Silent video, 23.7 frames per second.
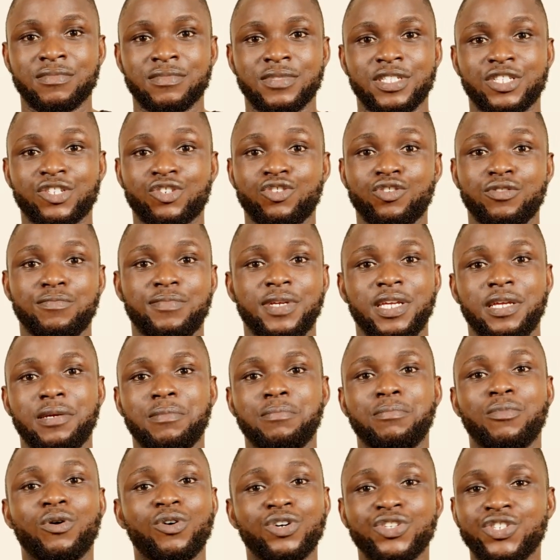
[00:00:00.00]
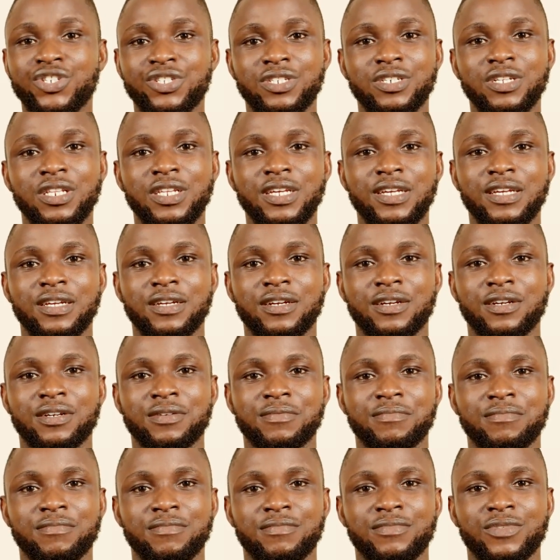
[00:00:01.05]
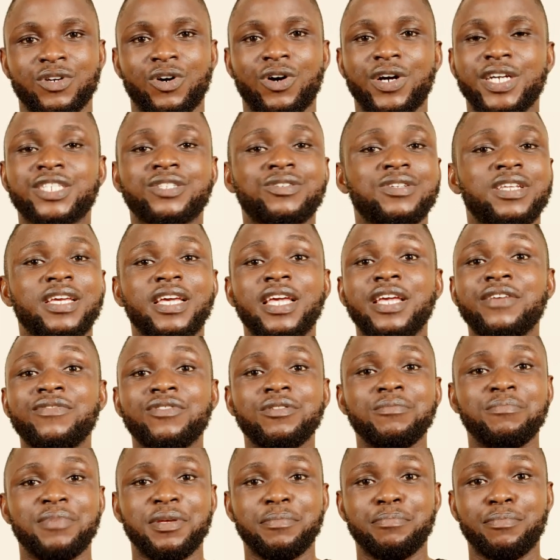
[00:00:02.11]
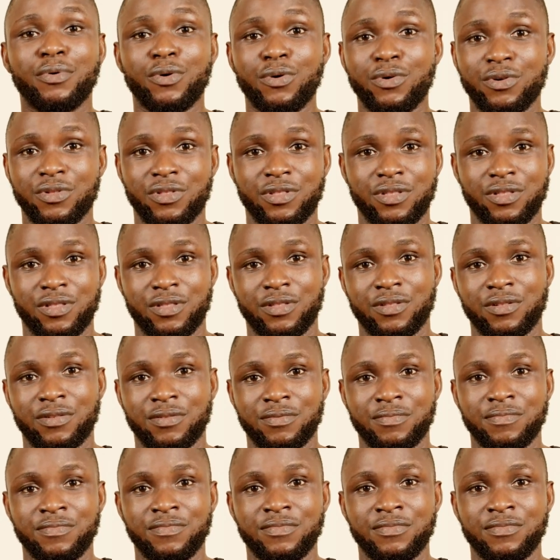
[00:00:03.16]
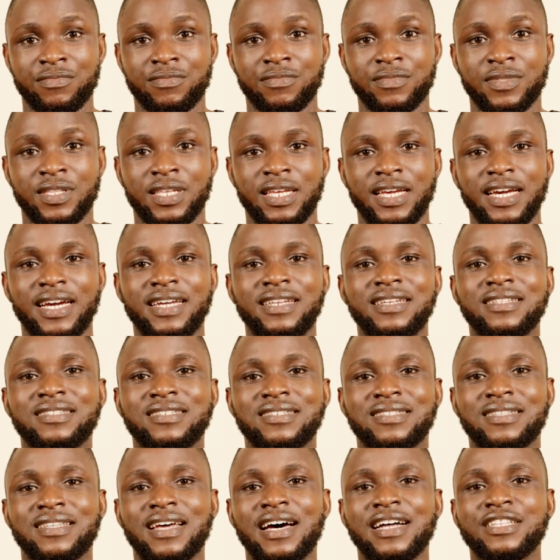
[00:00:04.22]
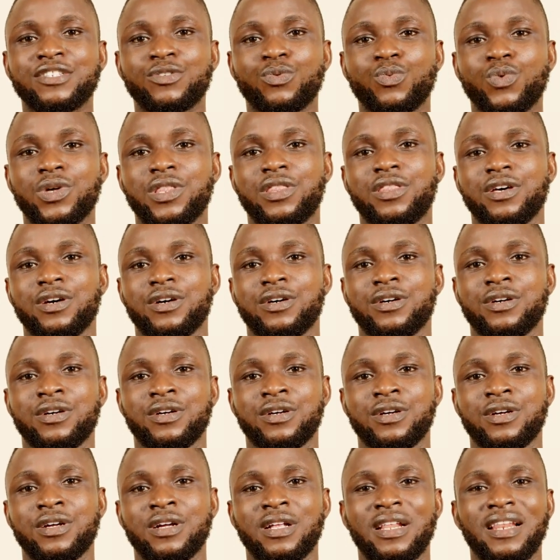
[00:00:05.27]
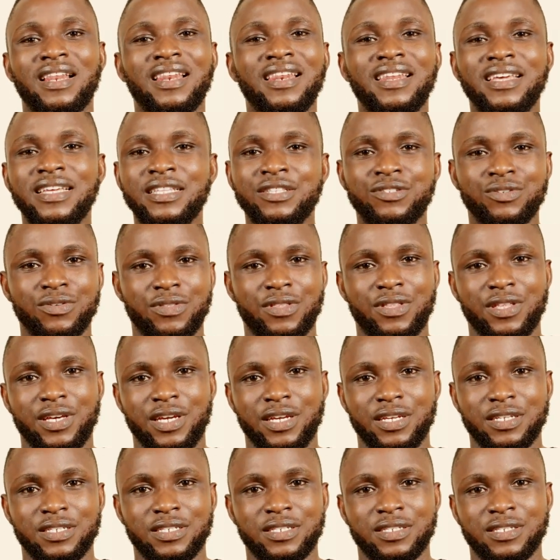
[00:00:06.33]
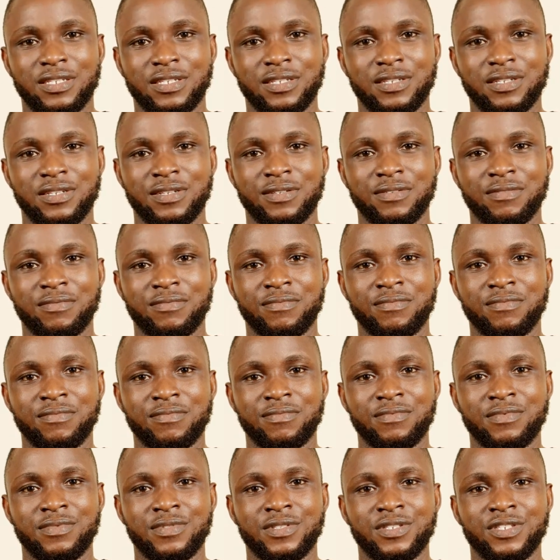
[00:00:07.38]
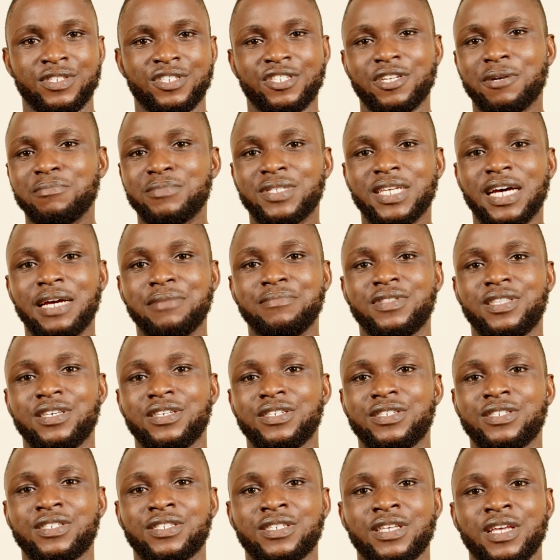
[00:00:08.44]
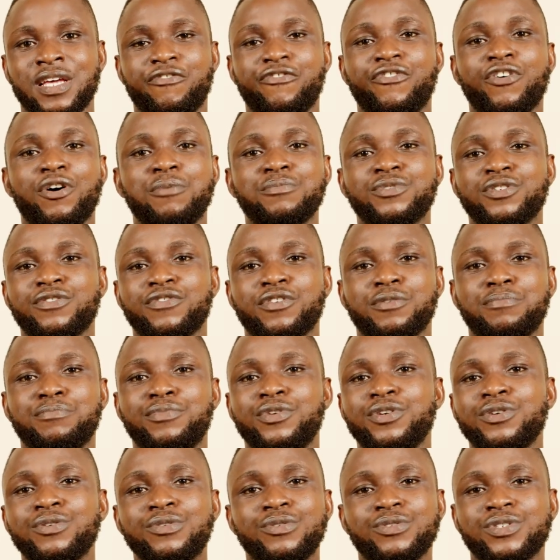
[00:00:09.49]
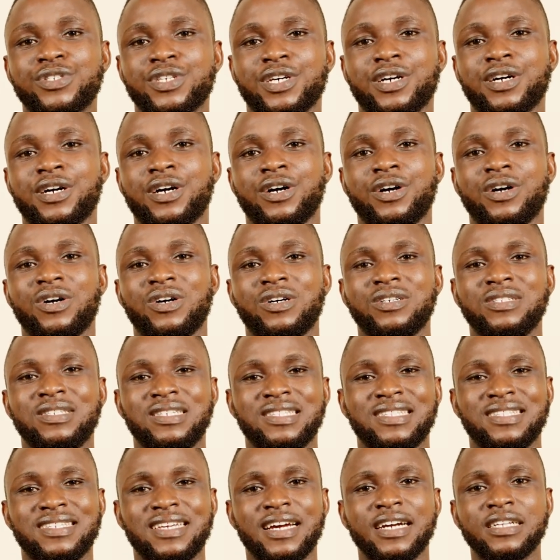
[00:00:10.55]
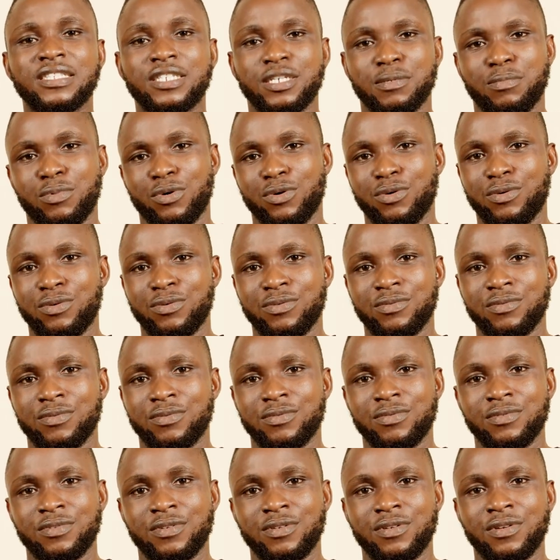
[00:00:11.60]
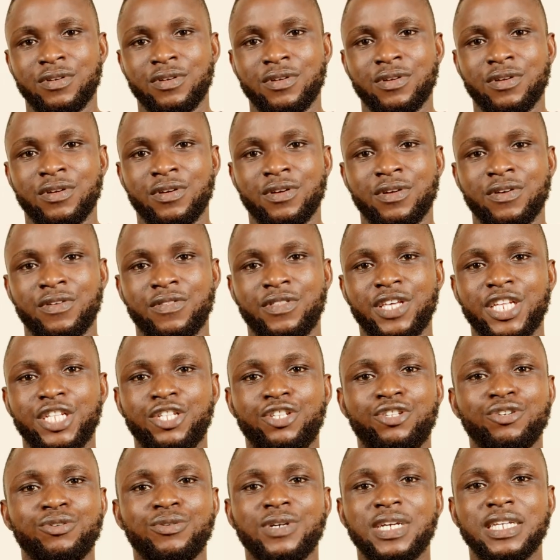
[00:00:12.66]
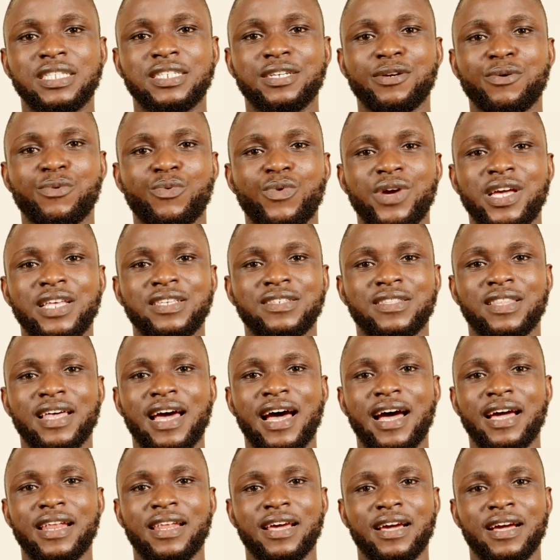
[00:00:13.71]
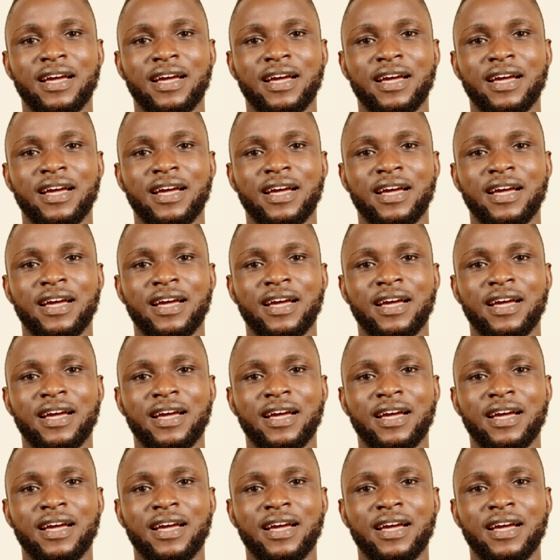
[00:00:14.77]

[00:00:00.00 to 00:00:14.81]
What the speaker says: it could be emotionally, or it could even be both. And it starts with the little things. Sometimes these forms of abuse are undetectable. They do it in ways that